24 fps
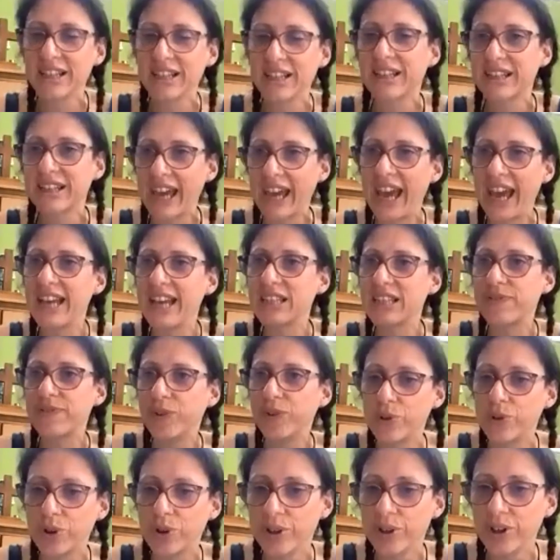cares
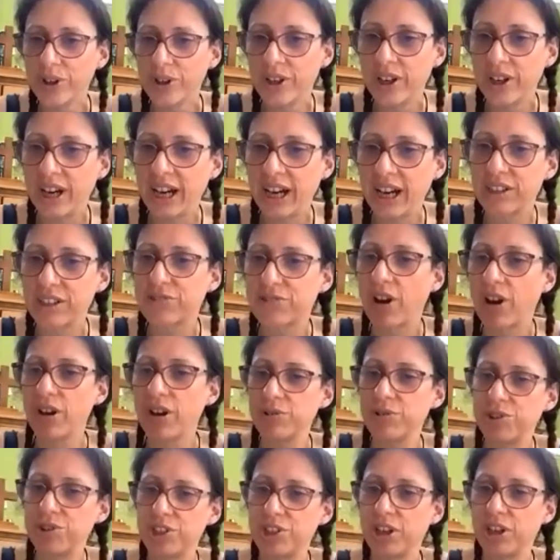for and
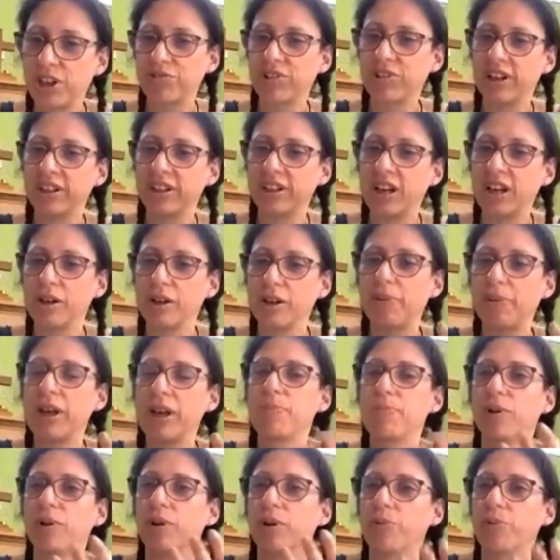grows children and young
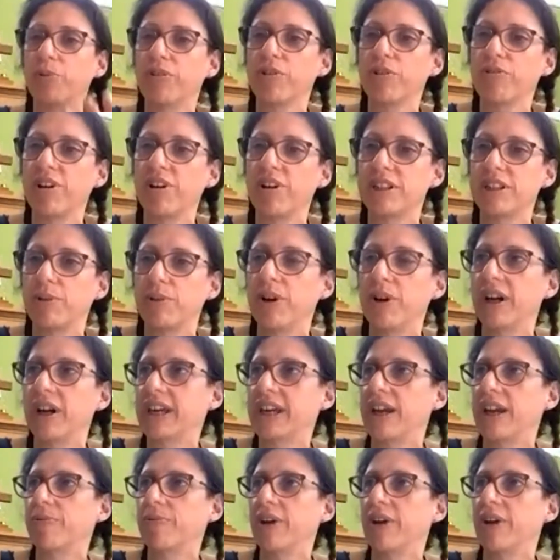people that we're already
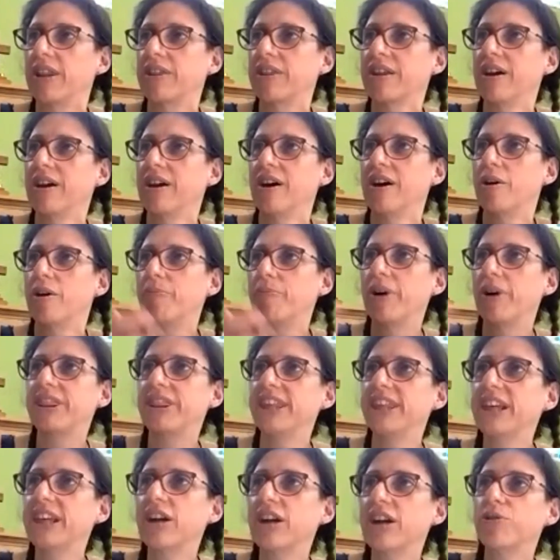working with. But I
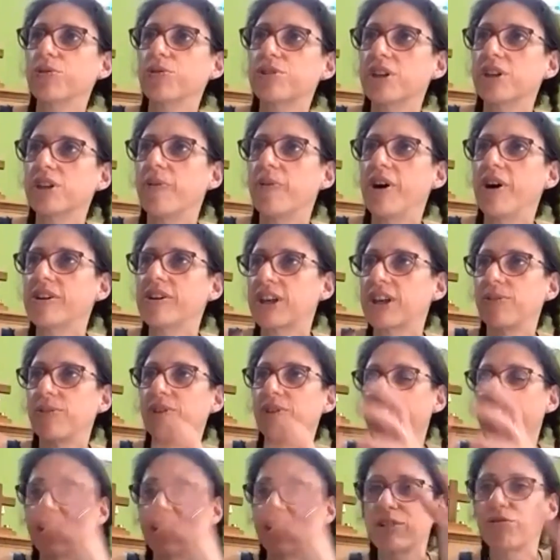think I'd also argue
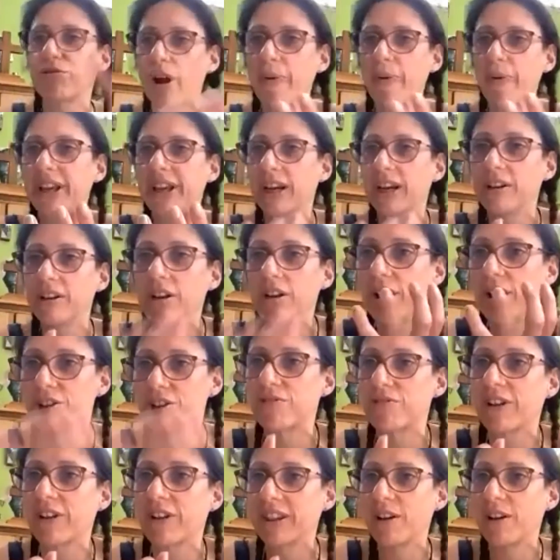that in growing and
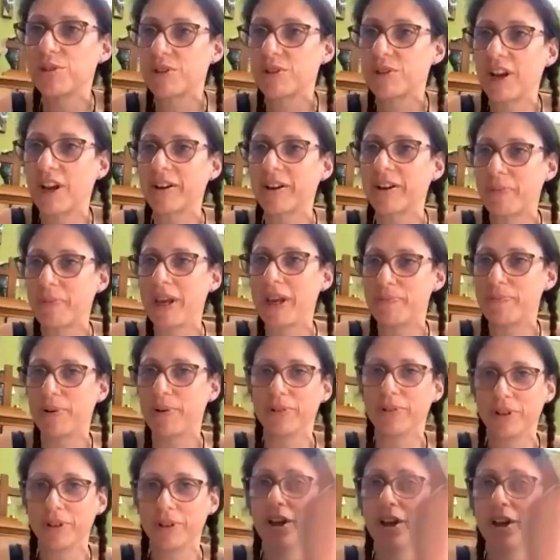nurturing those young
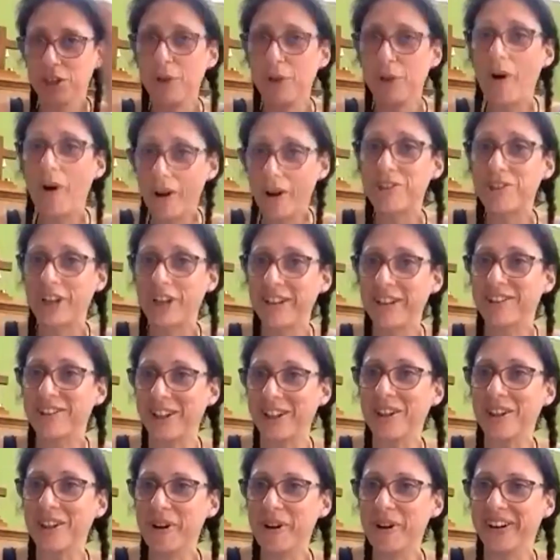people, you are changing
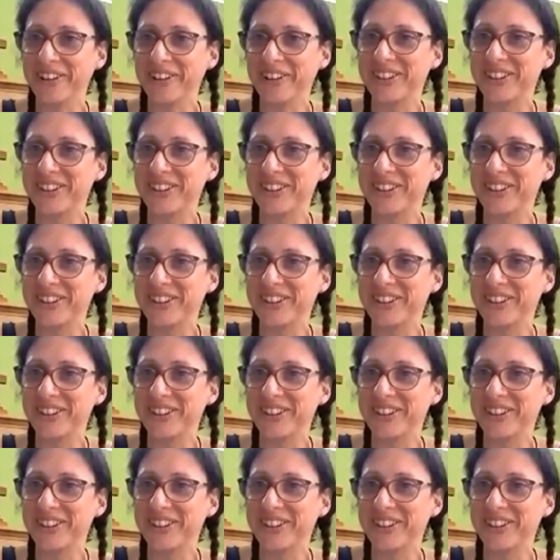the world.